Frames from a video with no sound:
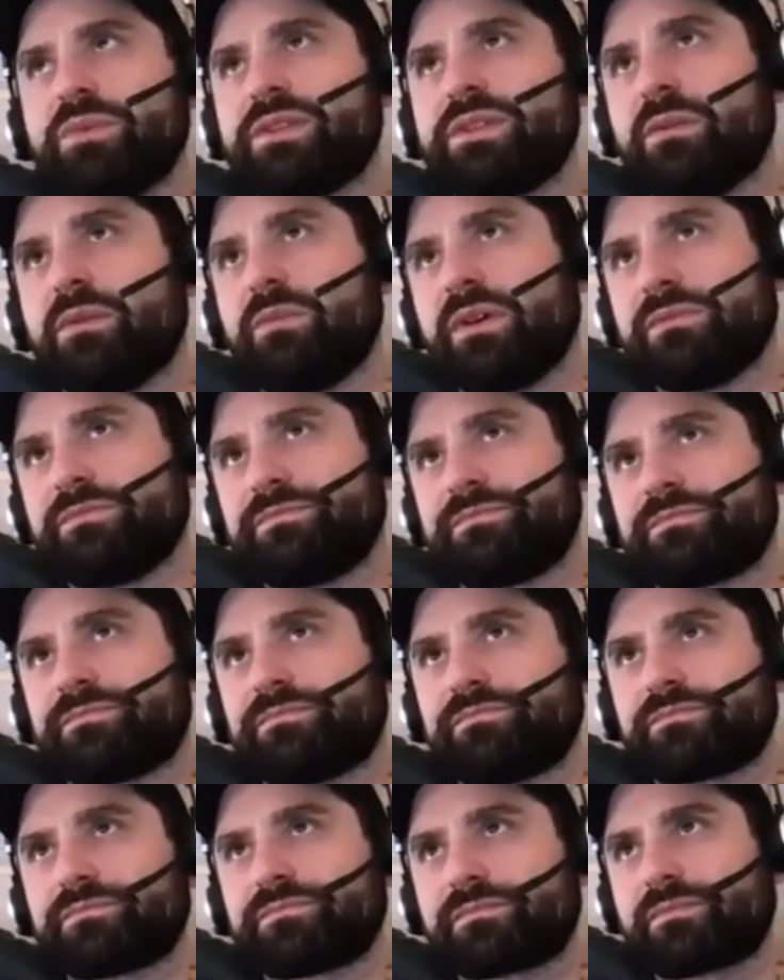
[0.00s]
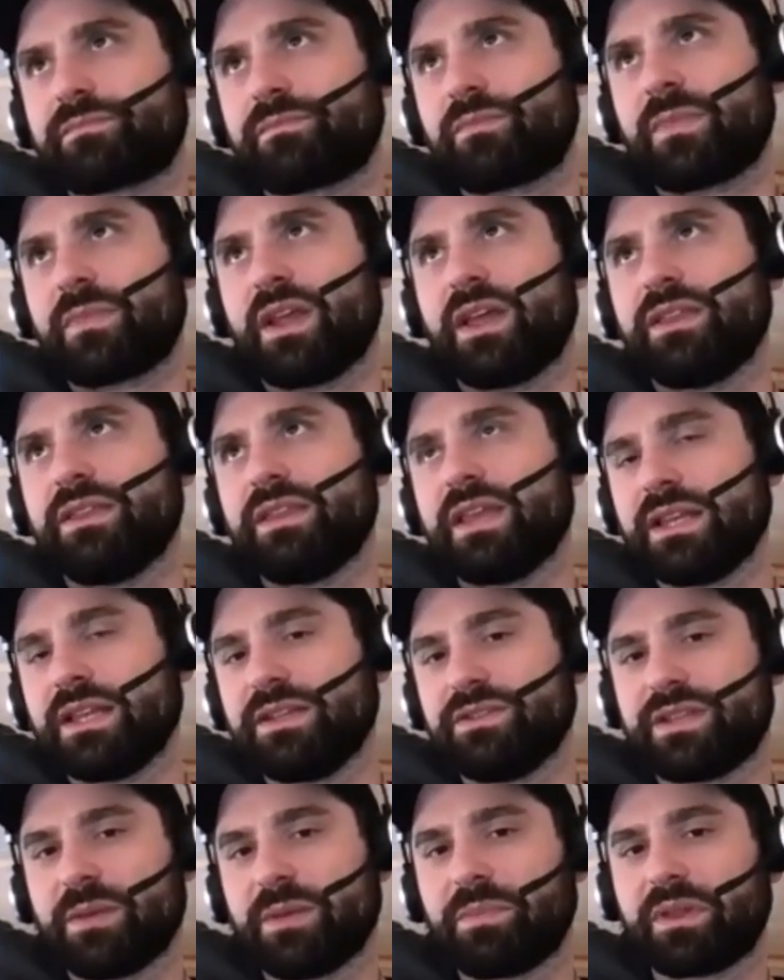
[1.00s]
someone, they
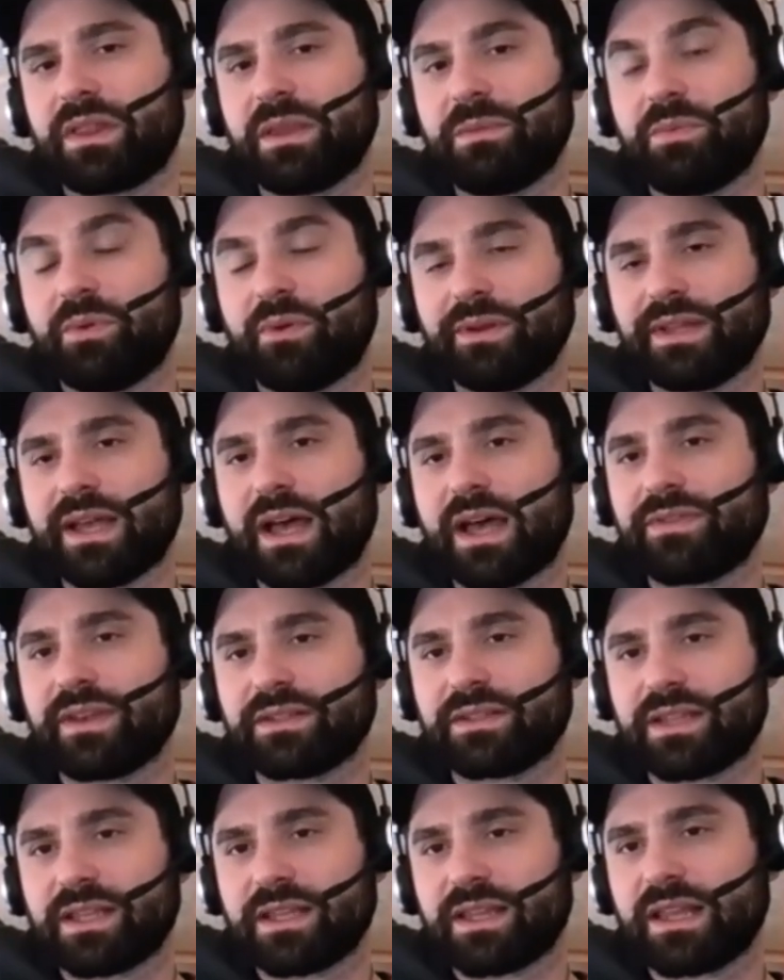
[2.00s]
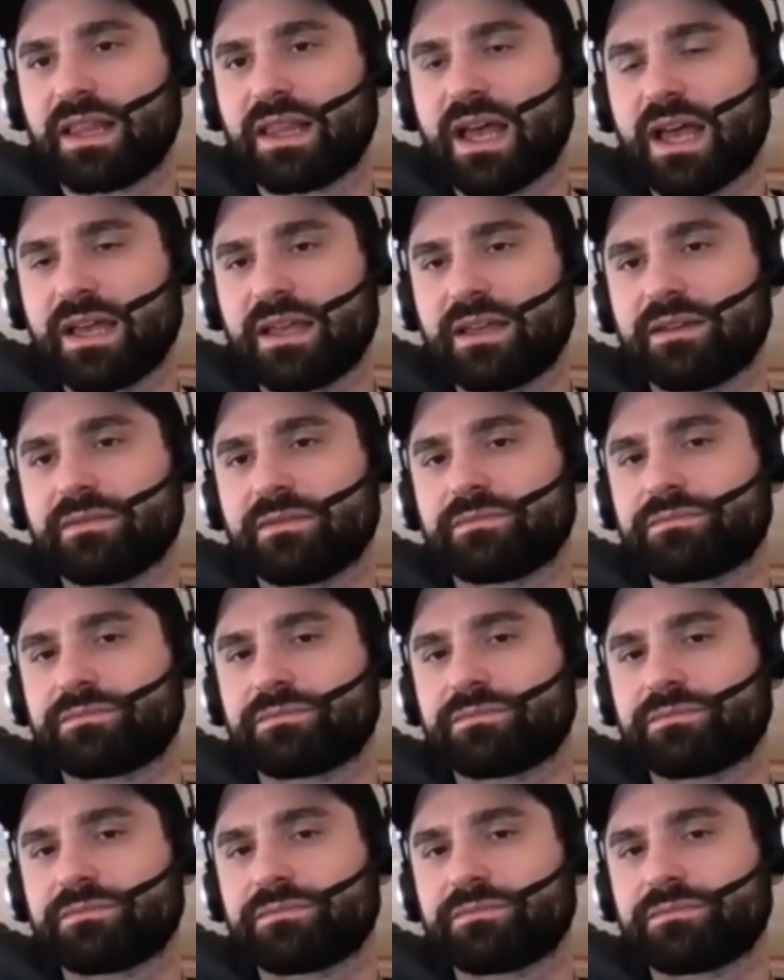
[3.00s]
typically point out things that they like.